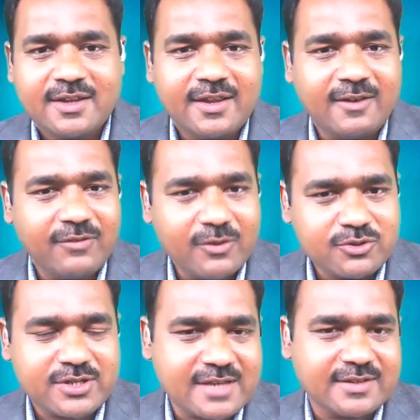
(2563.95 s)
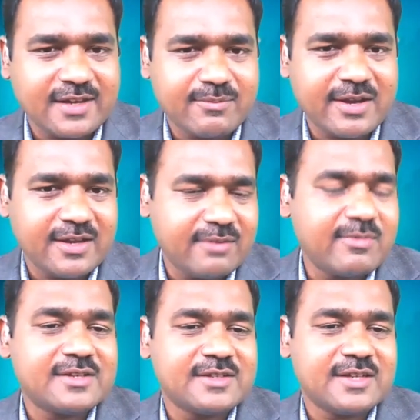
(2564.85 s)
Infusion has an
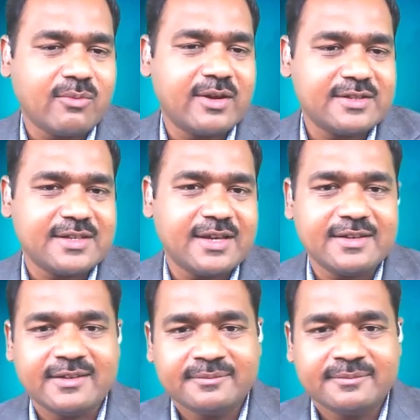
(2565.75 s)
email sequence, and